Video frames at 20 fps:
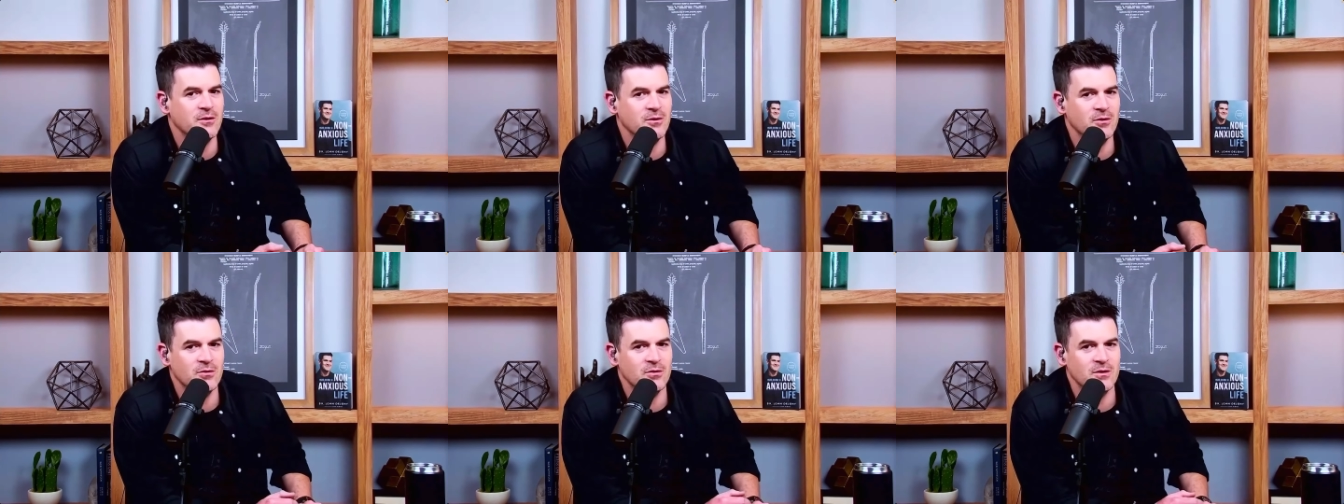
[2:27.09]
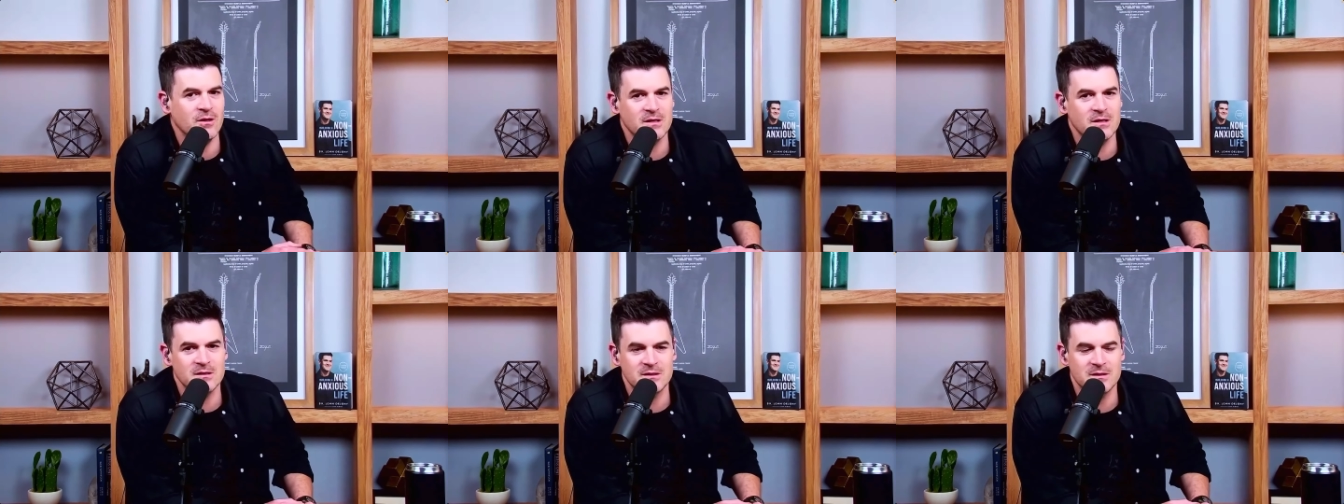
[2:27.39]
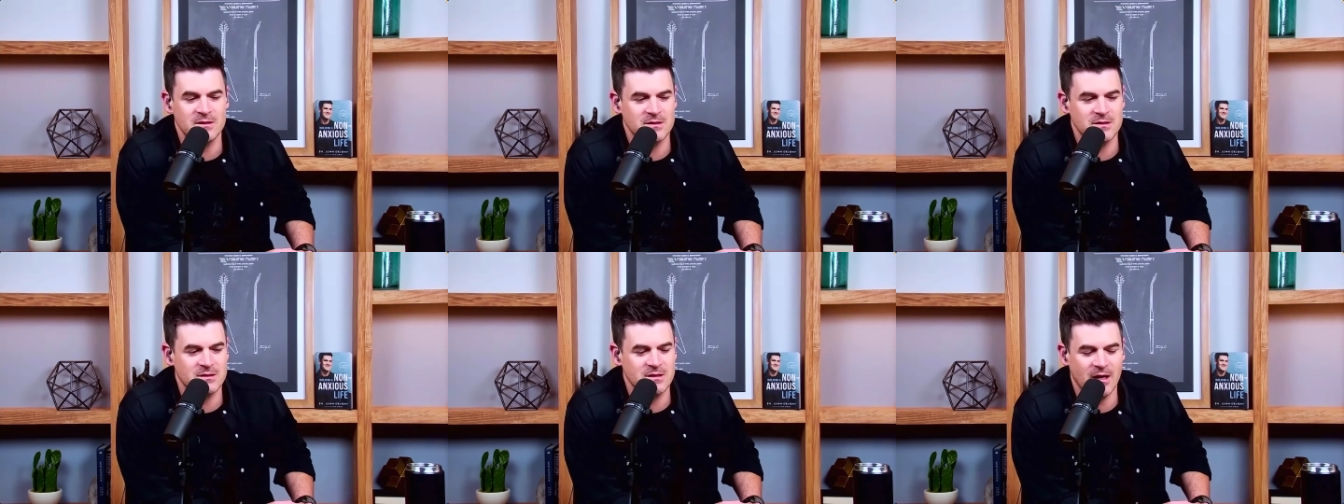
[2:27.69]
dude, is
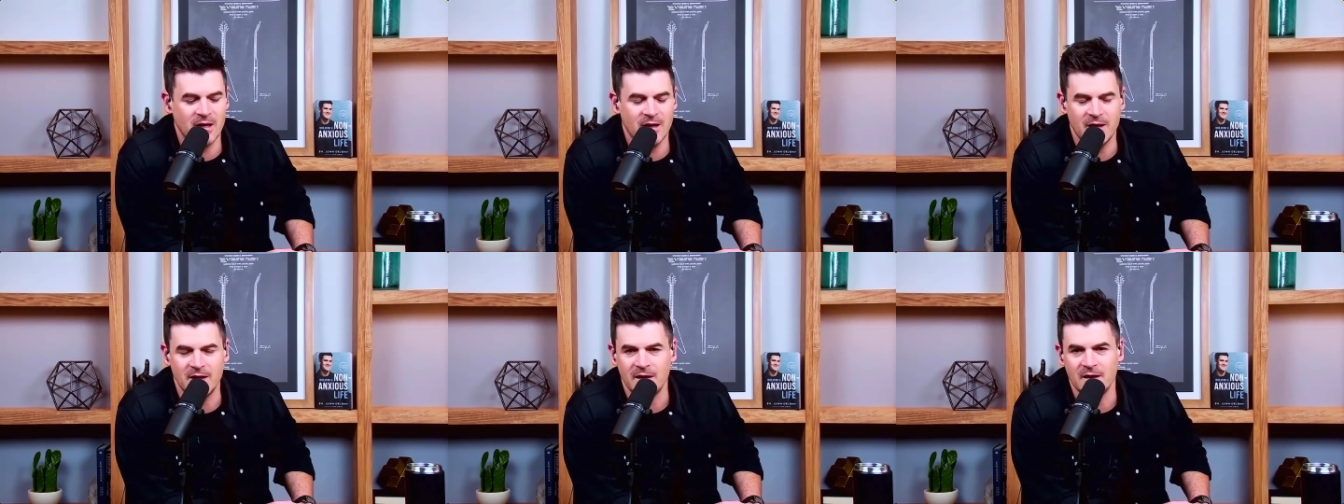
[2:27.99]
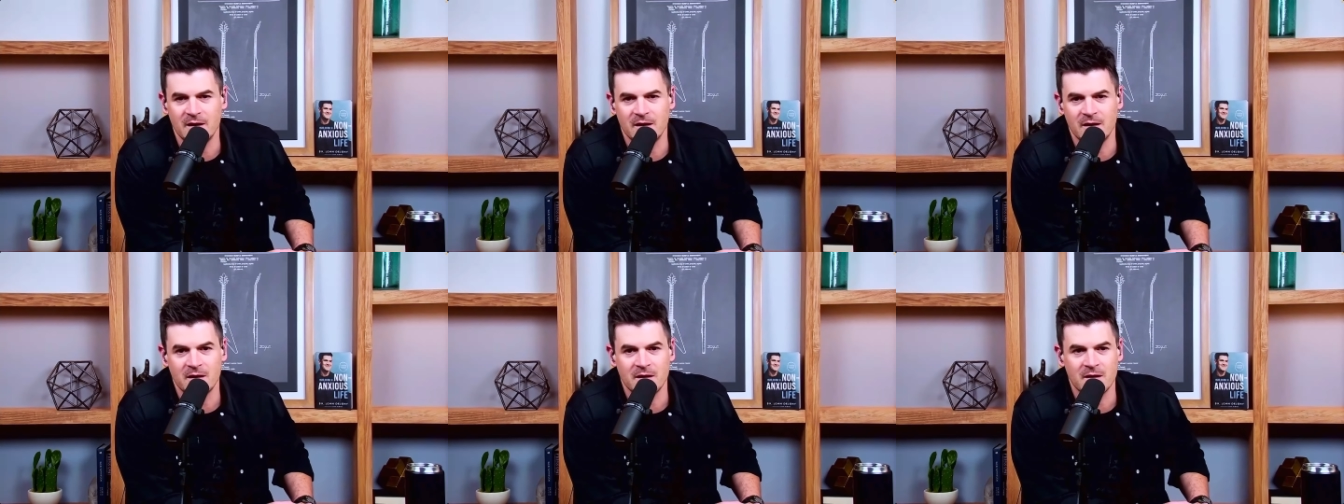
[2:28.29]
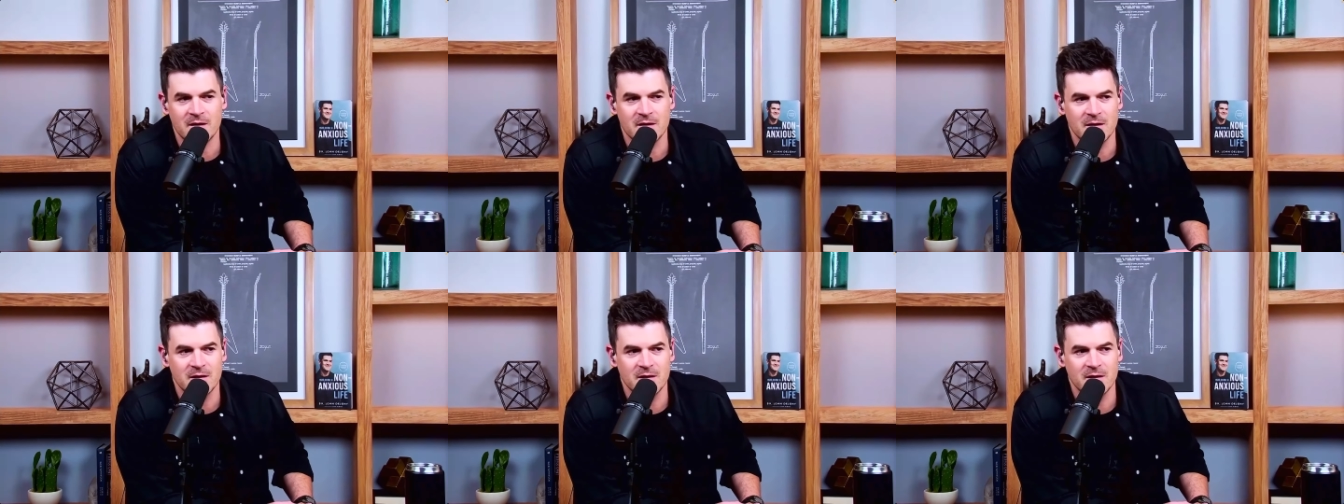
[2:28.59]
this
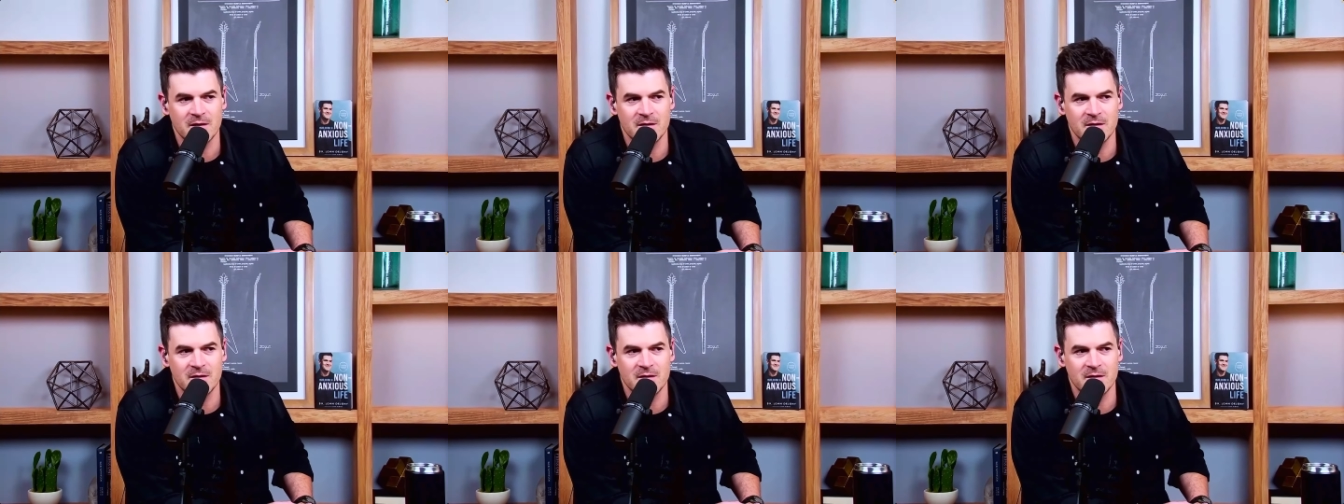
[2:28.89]
idea.